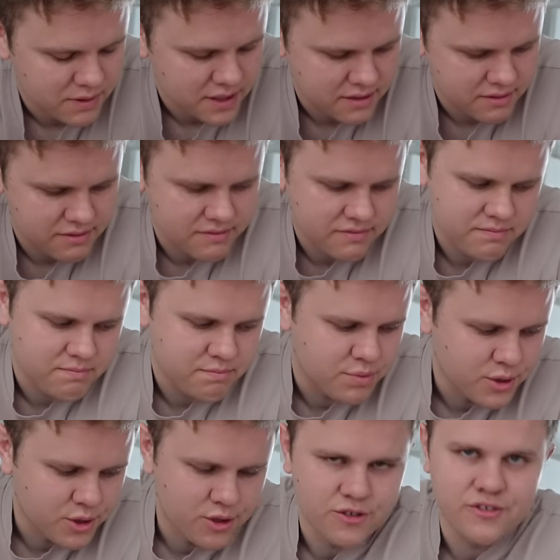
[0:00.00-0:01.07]
I
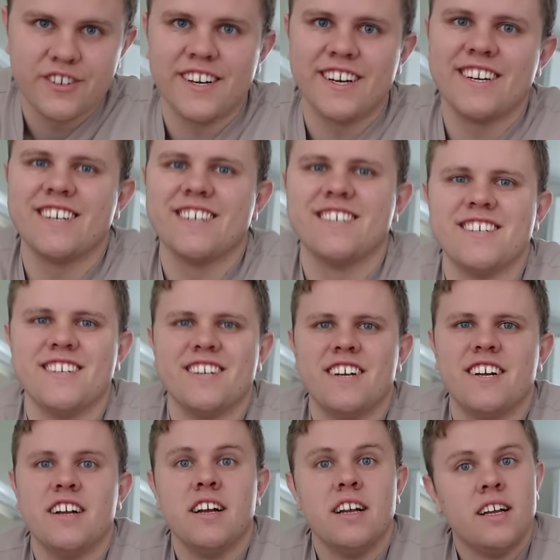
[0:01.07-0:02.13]
know, but it's meant to be our day
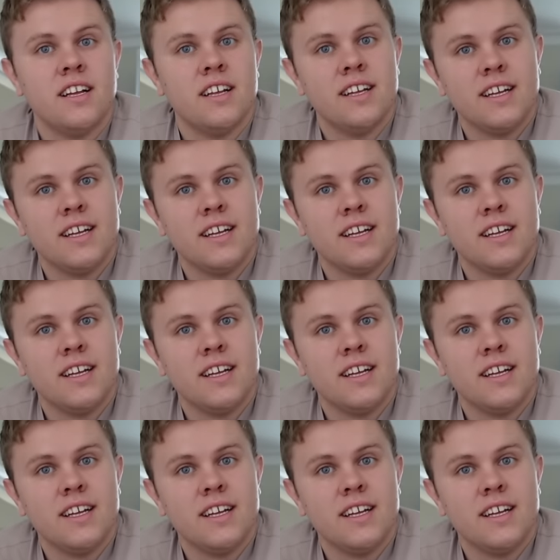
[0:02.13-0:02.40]
off.